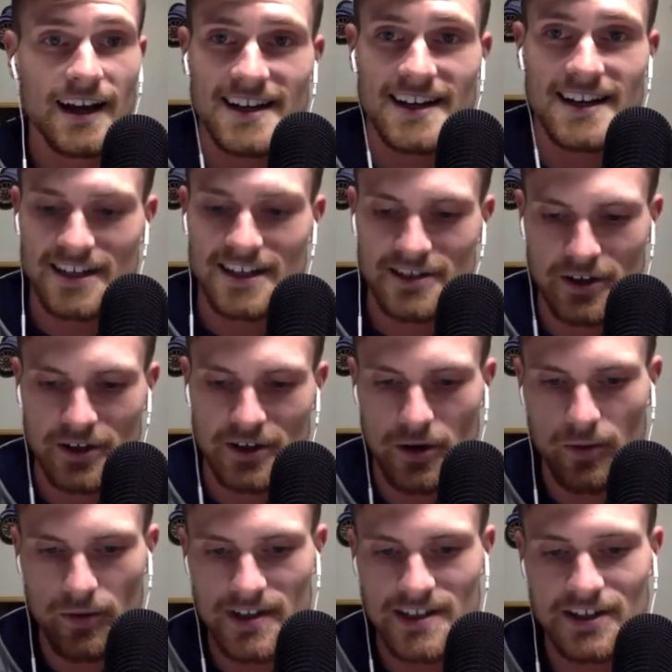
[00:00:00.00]
Hey guys, how's it
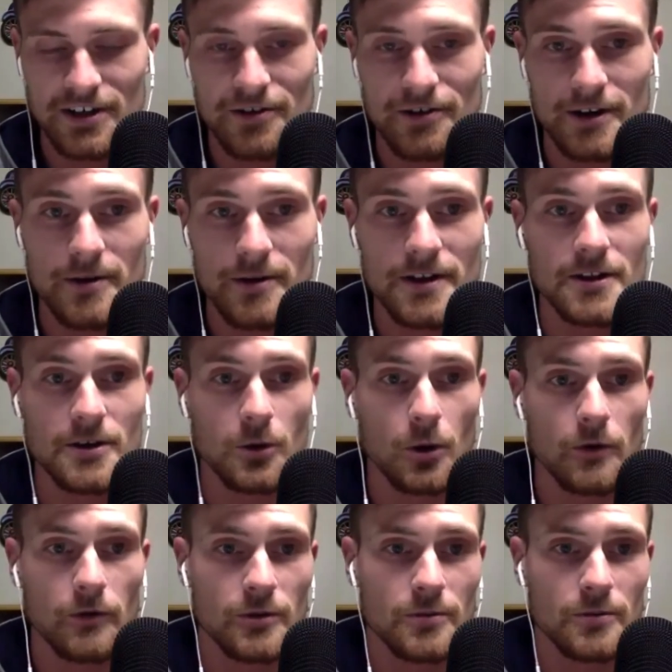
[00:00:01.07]
going? This is Derek Craig with
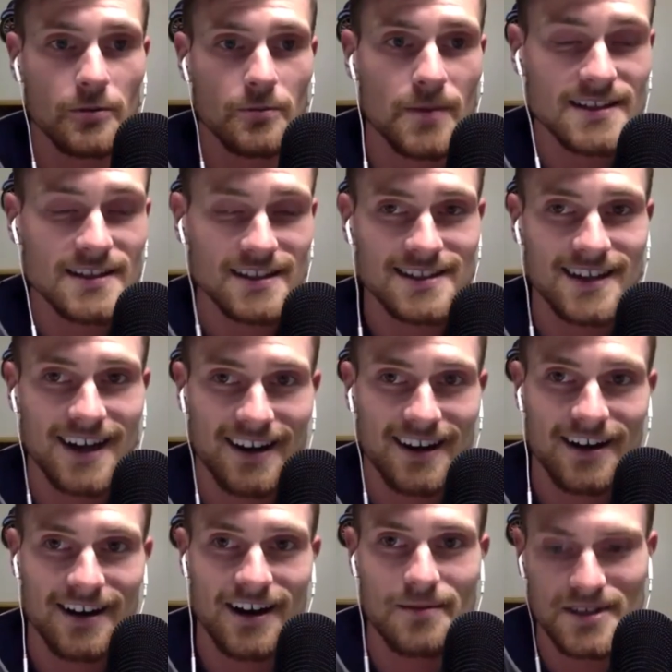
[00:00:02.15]
another oilfield basics
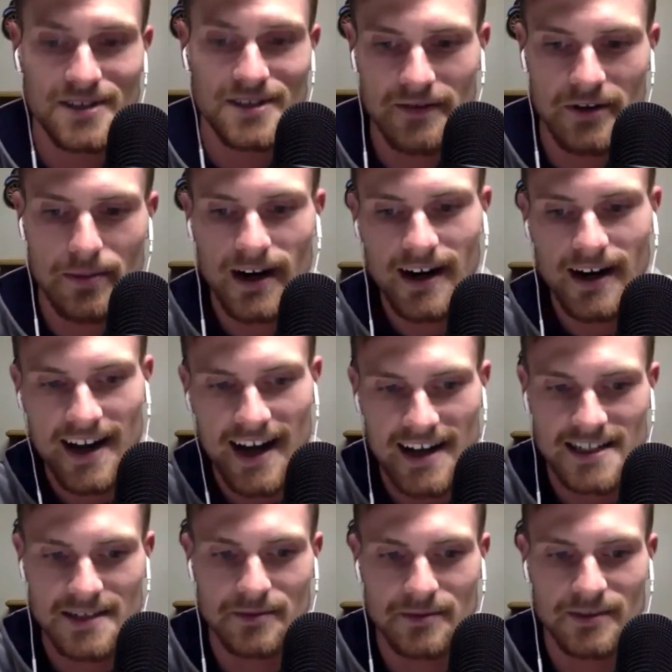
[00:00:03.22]
dot com Discover
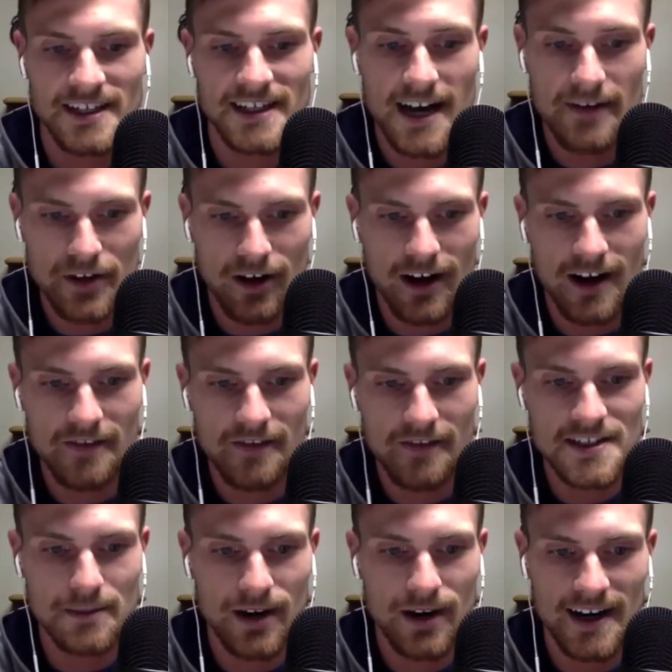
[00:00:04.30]
podcast. I'm glad to have you on. This
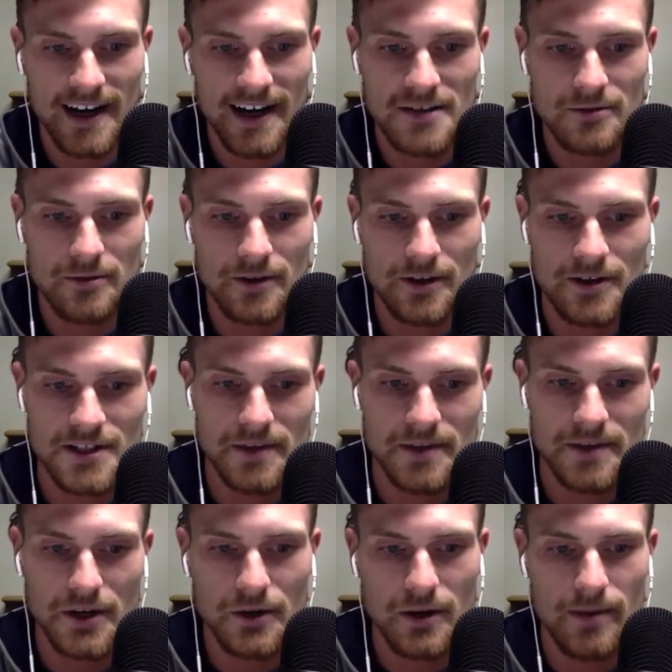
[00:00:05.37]
is the podcast where we learn
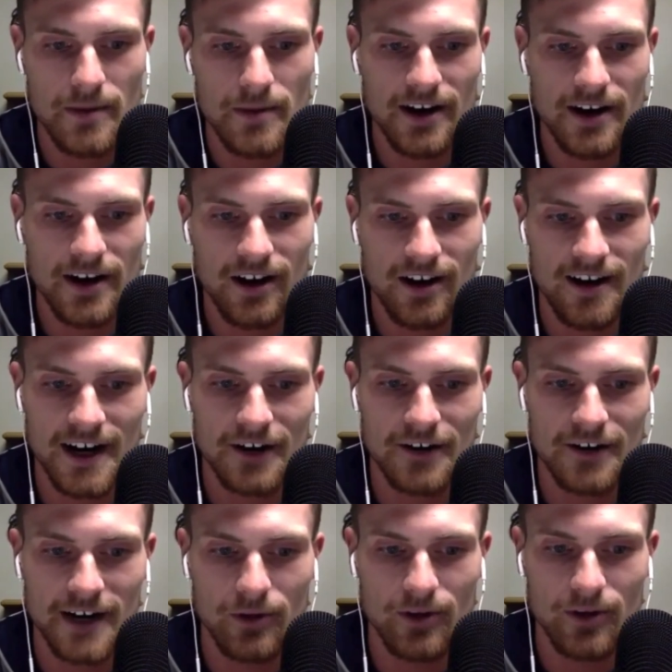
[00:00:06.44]
something new about our
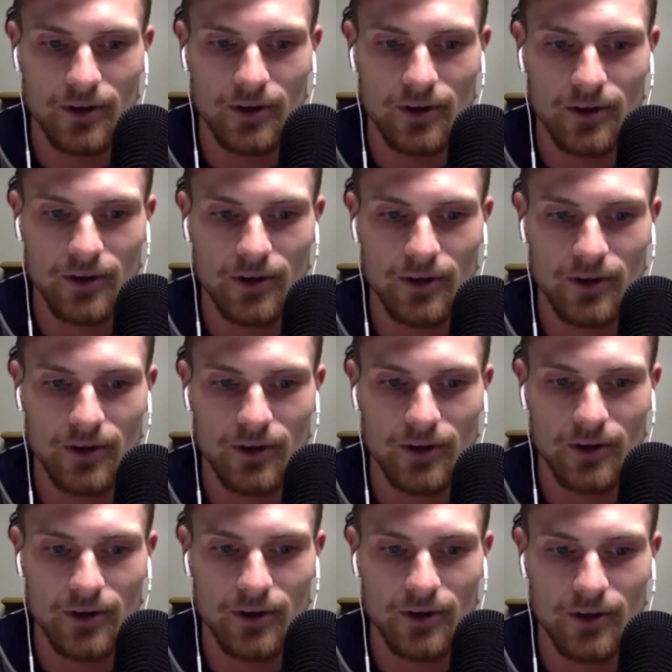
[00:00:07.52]
incredible on
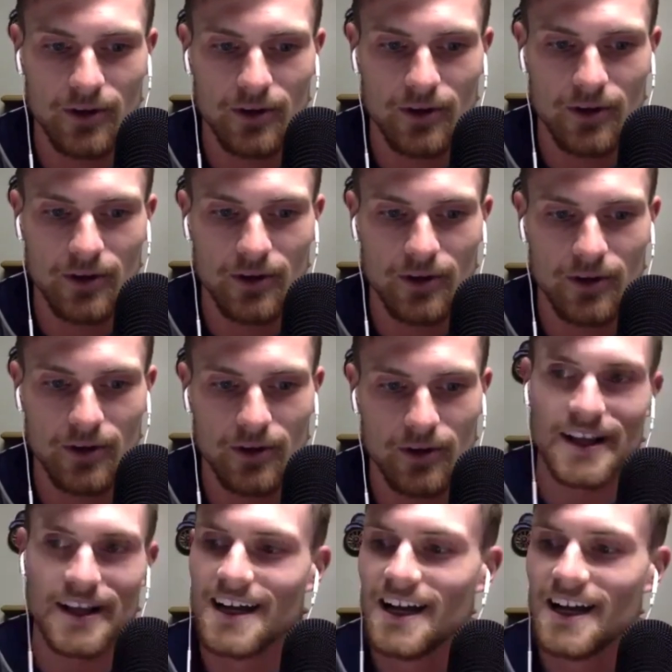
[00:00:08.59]
every single episode.